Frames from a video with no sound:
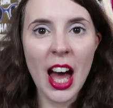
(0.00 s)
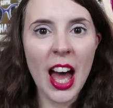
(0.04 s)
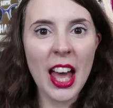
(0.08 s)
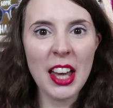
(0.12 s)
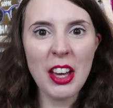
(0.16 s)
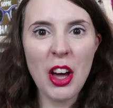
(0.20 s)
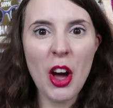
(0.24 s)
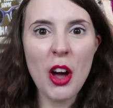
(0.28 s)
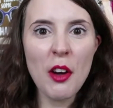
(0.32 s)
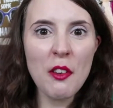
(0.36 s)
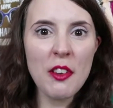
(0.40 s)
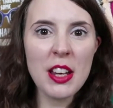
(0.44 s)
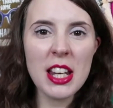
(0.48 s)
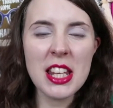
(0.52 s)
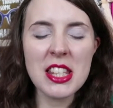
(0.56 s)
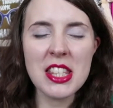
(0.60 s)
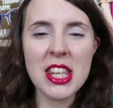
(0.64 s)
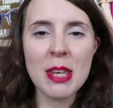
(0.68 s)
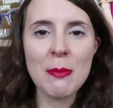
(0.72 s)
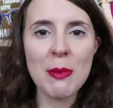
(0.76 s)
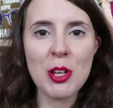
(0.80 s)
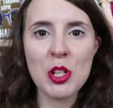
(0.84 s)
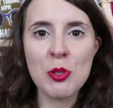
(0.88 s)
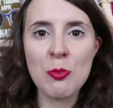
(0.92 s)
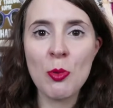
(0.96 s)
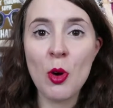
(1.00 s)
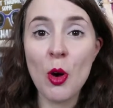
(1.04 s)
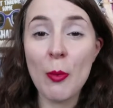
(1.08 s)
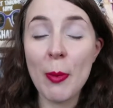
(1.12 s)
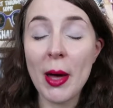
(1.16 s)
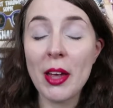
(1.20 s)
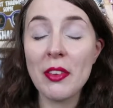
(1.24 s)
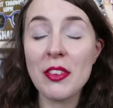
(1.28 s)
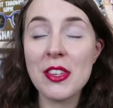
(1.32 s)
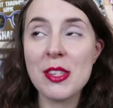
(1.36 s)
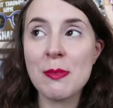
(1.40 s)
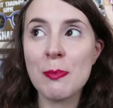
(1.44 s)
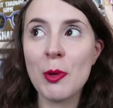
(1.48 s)
I can't really say much more
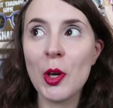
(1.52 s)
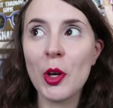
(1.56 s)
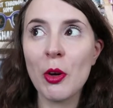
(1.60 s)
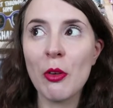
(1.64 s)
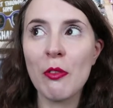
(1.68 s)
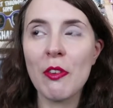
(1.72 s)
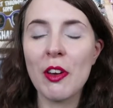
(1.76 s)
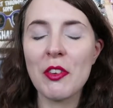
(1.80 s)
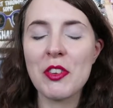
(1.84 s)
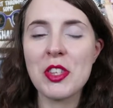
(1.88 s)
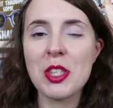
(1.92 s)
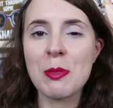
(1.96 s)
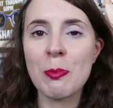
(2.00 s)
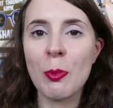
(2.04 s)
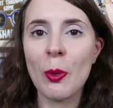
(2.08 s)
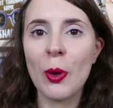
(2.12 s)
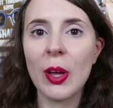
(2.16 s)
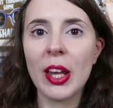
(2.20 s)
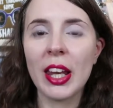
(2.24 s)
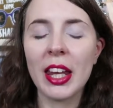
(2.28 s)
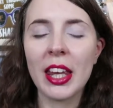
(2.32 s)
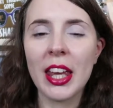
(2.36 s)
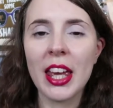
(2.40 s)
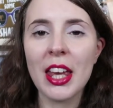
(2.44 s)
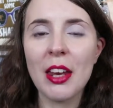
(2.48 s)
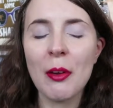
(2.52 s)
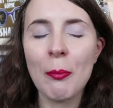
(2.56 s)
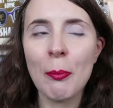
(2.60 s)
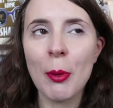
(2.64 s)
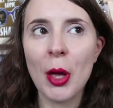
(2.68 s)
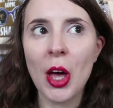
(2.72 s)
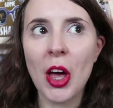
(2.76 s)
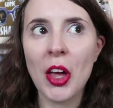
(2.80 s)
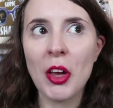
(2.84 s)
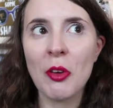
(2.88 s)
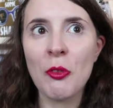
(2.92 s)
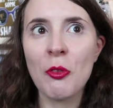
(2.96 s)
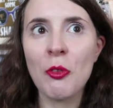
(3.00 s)
about this book without spoiling it,
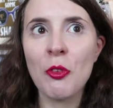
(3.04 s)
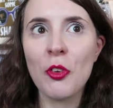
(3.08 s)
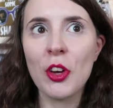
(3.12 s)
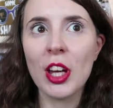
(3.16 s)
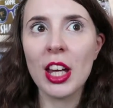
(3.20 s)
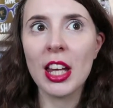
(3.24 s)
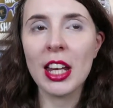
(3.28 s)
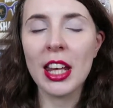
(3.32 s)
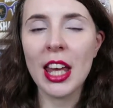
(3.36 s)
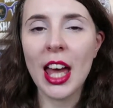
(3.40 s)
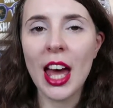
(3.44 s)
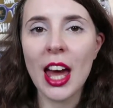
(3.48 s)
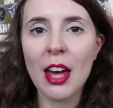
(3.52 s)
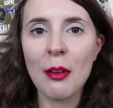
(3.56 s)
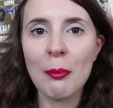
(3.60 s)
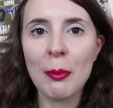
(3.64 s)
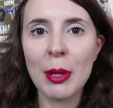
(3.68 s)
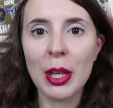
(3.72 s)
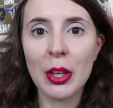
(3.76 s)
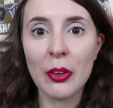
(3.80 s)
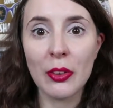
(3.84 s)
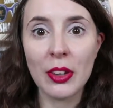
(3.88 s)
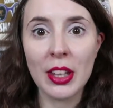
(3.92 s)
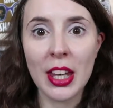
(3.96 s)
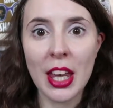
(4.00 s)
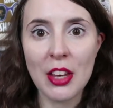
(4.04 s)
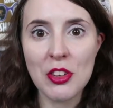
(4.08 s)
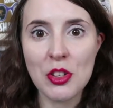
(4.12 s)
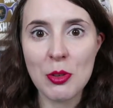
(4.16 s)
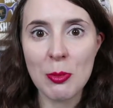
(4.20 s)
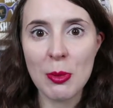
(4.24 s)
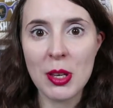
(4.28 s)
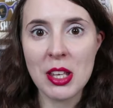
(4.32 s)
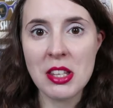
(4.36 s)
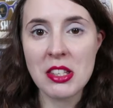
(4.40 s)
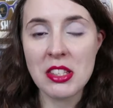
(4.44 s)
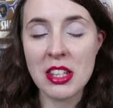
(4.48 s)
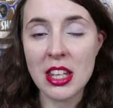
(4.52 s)
but it really had me on the edge of
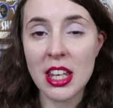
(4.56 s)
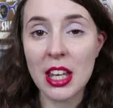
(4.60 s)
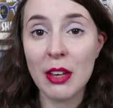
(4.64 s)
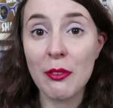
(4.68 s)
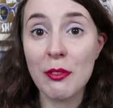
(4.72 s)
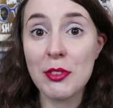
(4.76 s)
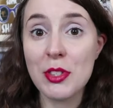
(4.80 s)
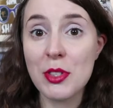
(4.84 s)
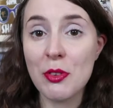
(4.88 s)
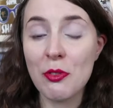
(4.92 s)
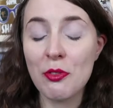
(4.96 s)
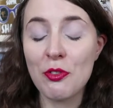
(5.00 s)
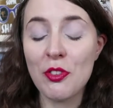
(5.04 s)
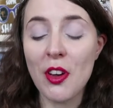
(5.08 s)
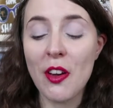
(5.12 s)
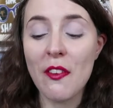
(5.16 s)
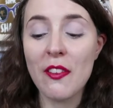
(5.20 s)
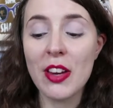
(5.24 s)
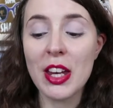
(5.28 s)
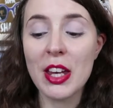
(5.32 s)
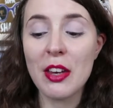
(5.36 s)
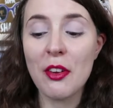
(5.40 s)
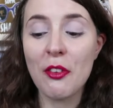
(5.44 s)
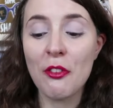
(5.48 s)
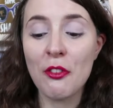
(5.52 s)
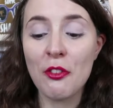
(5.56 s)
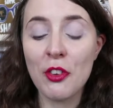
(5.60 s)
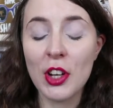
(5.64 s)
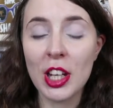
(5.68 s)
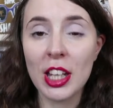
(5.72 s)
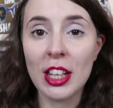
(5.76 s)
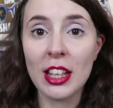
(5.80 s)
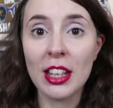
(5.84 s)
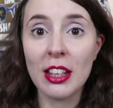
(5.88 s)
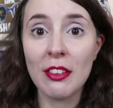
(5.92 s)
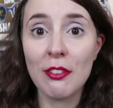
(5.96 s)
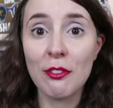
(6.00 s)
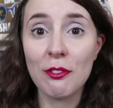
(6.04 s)
my seat. It was a very,
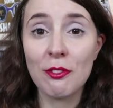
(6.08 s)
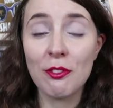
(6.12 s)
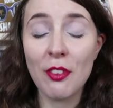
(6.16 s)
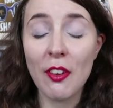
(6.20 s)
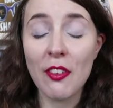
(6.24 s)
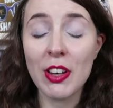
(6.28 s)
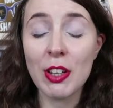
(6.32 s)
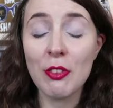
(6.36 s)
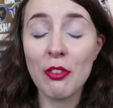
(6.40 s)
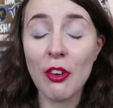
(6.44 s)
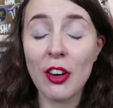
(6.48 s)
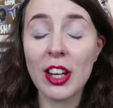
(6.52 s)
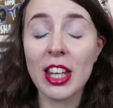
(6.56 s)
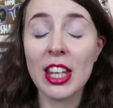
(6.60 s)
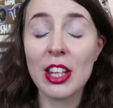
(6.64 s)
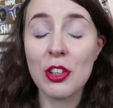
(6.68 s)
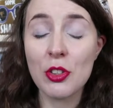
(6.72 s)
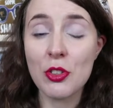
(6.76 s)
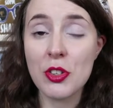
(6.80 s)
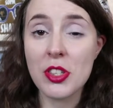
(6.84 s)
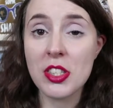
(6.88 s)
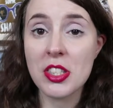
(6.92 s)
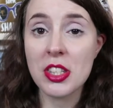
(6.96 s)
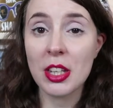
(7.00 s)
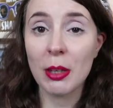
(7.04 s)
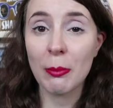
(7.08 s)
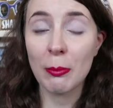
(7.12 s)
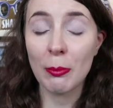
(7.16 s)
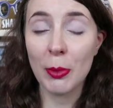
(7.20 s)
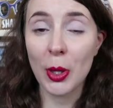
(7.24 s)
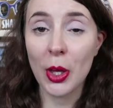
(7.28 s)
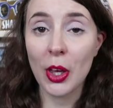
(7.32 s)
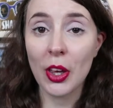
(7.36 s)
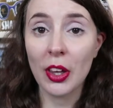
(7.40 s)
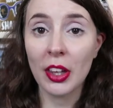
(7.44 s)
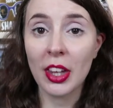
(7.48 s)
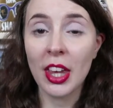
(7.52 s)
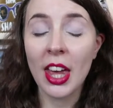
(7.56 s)
re- very, very interesting
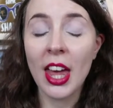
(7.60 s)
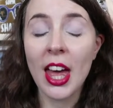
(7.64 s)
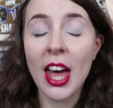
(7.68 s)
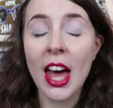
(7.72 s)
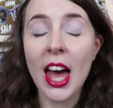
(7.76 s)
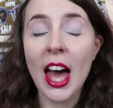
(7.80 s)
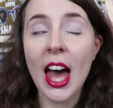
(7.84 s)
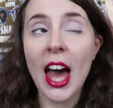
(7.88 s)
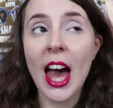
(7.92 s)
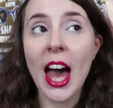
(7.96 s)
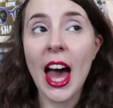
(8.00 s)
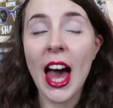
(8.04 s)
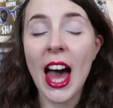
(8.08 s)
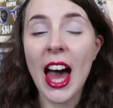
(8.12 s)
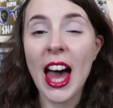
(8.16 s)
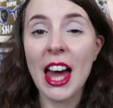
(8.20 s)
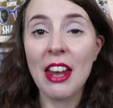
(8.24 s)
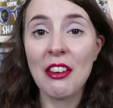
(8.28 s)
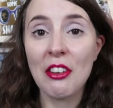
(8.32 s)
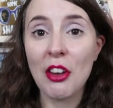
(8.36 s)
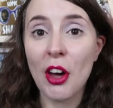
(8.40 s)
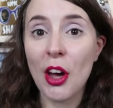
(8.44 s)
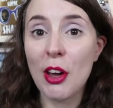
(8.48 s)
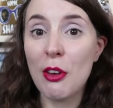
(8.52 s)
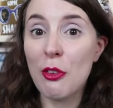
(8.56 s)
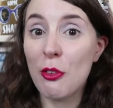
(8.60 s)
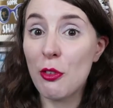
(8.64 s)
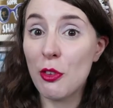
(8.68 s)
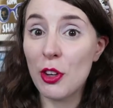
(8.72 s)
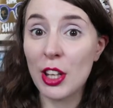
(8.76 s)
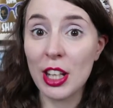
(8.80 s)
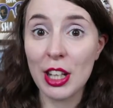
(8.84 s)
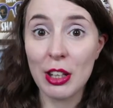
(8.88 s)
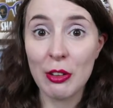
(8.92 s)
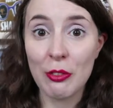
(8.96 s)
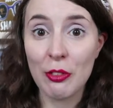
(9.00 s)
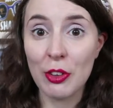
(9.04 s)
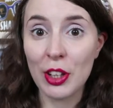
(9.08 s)
book, and I
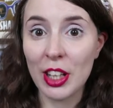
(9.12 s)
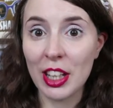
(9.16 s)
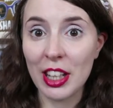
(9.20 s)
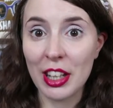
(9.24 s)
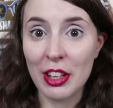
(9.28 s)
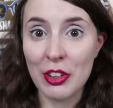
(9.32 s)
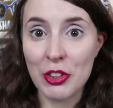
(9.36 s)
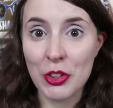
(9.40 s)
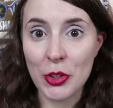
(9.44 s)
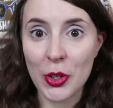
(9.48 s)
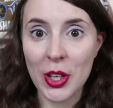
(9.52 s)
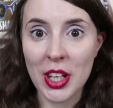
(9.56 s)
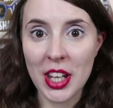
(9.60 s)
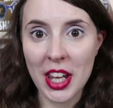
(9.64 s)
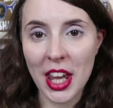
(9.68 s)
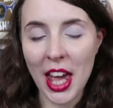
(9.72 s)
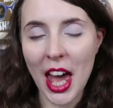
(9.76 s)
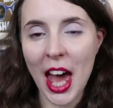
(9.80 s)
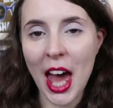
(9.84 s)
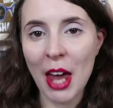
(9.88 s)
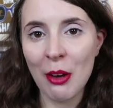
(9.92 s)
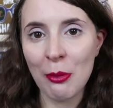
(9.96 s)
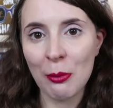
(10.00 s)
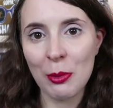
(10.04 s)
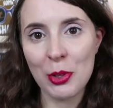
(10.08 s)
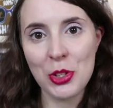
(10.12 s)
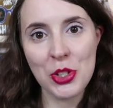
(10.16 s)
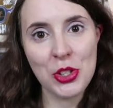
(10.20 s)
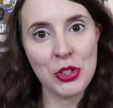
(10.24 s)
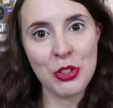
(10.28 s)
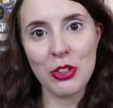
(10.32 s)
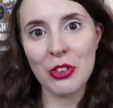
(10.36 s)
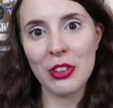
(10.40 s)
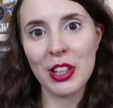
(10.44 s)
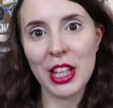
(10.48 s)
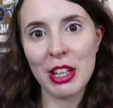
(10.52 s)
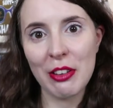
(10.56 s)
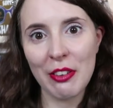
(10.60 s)
really, really enjoyed it and would
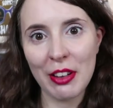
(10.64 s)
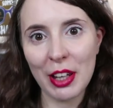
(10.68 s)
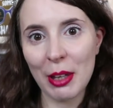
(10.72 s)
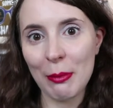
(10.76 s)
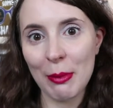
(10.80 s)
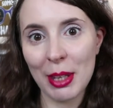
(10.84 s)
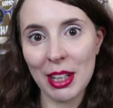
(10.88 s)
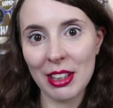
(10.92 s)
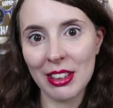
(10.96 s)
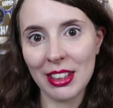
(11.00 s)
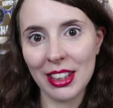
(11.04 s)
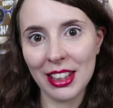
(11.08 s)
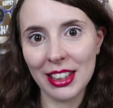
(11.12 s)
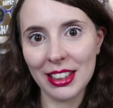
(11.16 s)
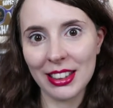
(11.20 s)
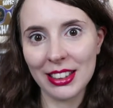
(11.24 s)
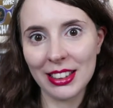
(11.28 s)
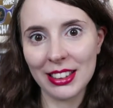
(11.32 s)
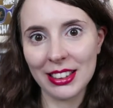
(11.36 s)
strongly recommend it.